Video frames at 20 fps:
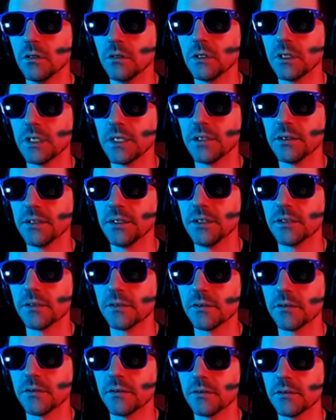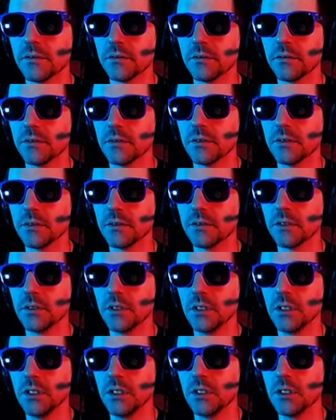And this.
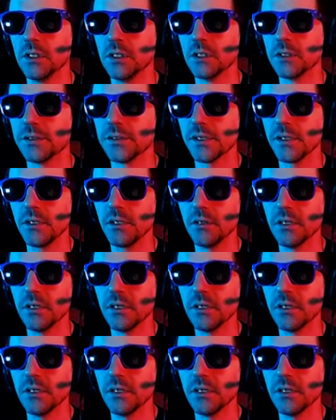So,